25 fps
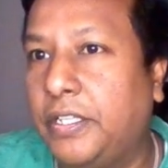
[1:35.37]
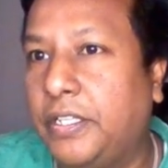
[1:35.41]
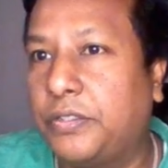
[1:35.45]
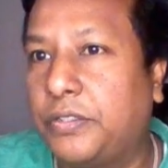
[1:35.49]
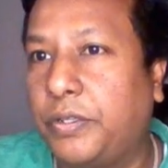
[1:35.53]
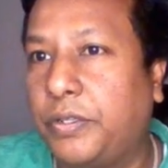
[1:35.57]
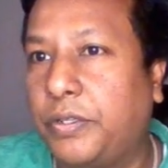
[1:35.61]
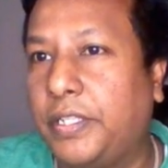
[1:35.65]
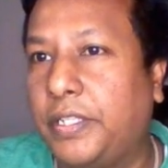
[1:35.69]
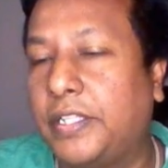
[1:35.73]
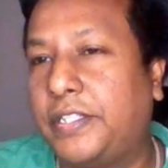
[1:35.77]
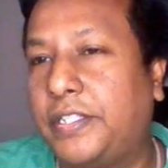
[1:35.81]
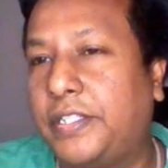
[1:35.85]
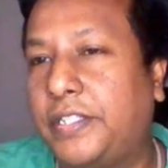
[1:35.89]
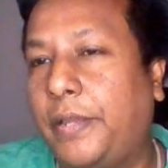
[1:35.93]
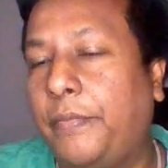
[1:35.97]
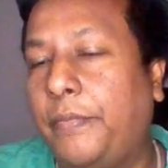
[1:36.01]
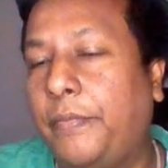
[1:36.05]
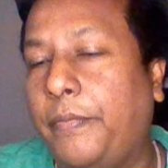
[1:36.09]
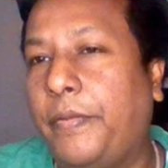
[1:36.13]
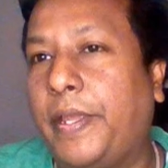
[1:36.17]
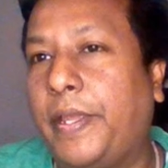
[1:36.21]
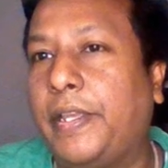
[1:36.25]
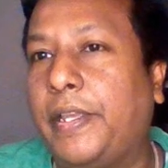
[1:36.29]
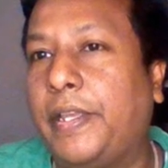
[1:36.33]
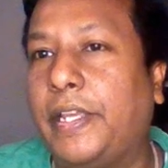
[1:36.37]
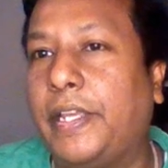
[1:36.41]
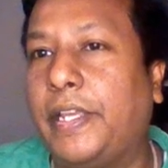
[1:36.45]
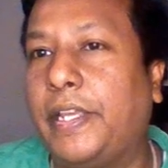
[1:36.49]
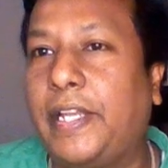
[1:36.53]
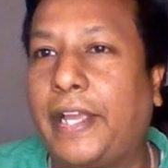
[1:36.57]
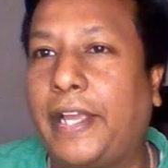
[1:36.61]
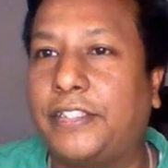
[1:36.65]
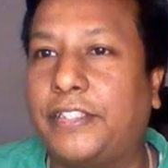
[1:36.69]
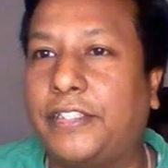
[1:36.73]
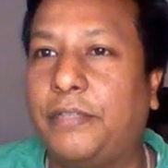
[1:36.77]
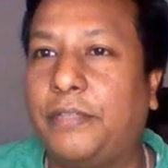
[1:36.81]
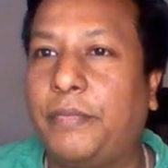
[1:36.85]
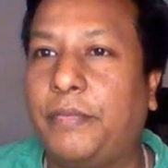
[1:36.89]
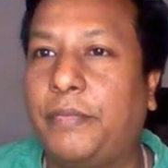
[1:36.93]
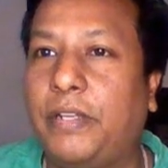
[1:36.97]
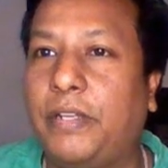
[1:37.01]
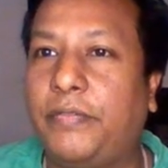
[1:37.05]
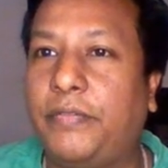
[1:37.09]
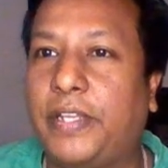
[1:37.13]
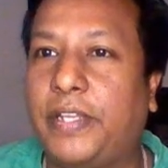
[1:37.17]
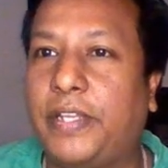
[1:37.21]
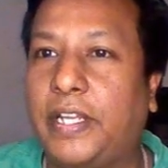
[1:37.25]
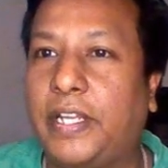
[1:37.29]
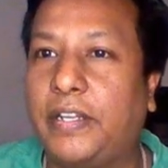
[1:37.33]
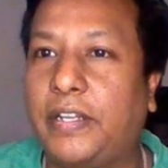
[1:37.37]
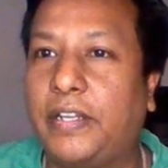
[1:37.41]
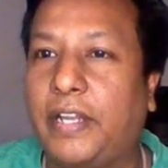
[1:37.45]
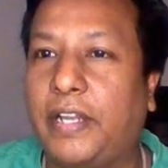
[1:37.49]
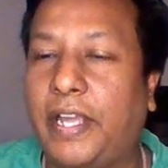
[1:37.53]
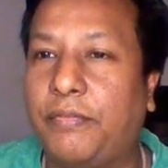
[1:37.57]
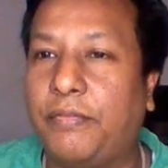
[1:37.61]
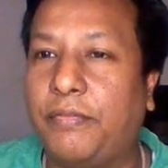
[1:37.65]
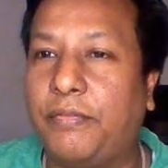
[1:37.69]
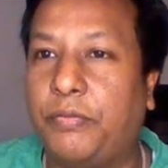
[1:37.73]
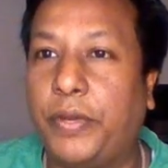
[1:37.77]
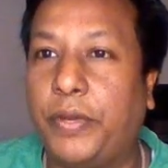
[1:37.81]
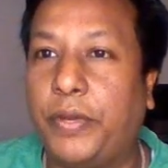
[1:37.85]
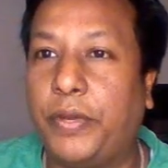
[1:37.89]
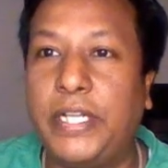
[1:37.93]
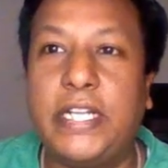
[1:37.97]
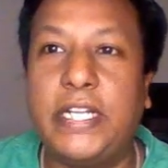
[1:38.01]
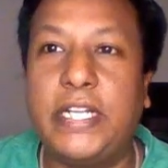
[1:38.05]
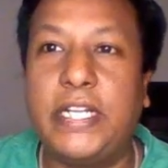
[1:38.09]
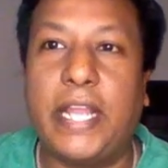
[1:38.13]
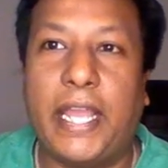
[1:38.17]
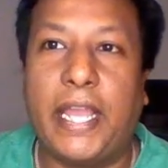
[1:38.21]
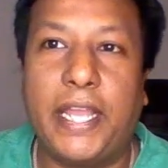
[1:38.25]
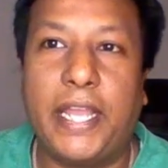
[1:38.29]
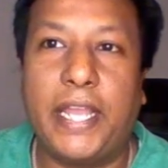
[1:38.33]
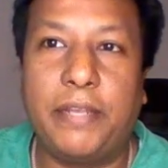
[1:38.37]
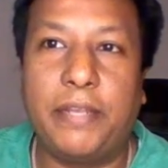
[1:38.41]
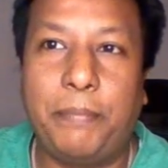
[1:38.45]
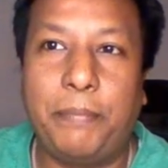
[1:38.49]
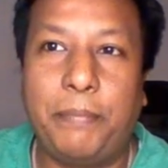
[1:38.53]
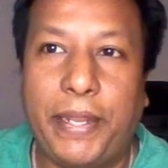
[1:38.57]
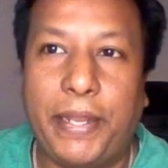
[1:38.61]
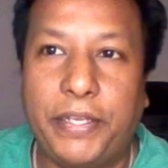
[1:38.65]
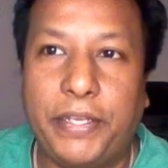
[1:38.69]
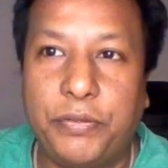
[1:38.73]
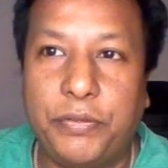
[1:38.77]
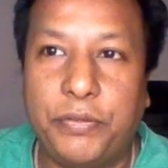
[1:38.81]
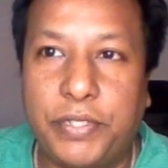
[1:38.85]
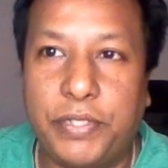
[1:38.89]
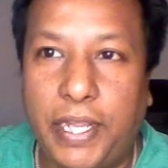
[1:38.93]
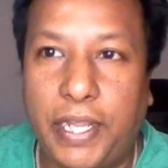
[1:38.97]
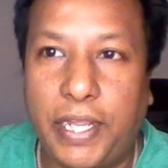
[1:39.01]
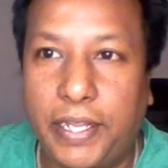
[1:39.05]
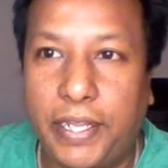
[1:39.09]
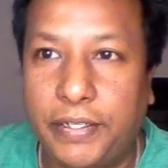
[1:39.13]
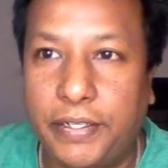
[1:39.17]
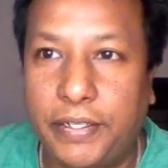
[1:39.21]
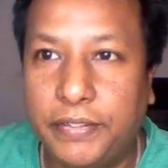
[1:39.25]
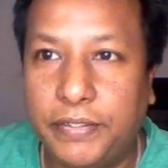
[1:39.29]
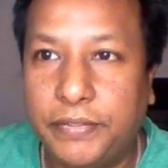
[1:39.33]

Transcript: So in the same way in XML we can have one tag, menu tag,